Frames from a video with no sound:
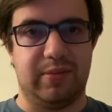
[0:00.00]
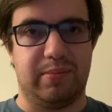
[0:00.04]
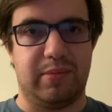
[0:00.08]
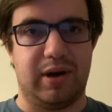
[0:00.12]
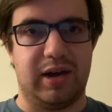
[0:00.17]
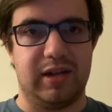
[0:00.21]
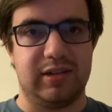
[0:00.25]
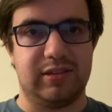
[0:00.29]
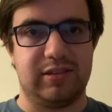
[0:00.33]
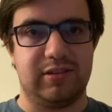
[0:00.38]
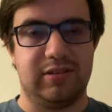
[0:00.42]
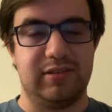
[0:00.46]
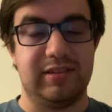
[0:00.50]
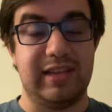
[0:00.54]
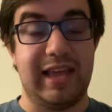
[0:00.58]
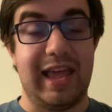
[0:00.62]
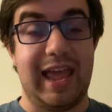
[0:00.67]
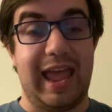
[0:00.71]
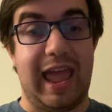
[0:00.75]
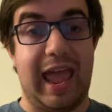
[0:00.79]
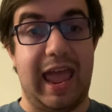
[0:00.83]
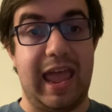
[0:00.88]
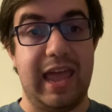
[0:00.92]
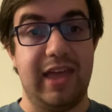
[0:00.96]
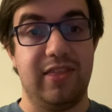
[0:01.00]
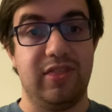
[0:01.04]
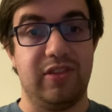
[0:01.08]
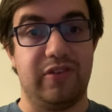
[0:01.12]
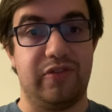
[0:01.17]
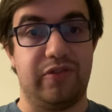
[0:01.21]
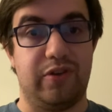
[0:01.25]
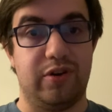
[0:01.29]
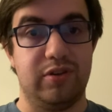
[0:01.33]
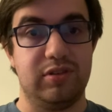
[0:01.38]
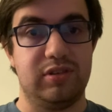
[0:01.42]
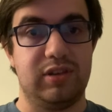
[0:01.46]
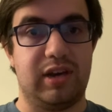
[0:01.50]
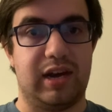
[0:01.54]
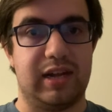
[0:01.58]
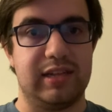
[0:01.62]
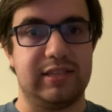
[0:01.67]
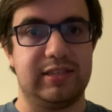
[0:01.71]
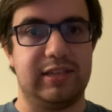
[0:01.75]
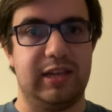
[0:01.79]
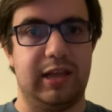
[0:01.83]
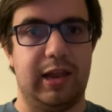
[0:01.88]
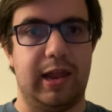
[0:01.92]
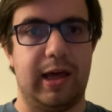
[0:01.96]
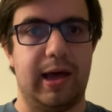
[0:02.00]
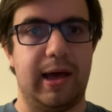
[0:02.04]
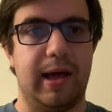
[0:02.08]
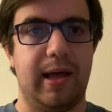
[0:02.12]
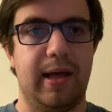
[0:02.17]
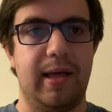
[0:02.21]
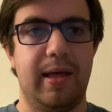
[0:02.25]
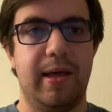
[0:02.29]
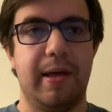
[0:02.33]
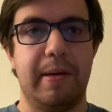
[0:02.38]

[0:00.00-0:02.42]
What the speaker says: Monsters and the first Godzilla,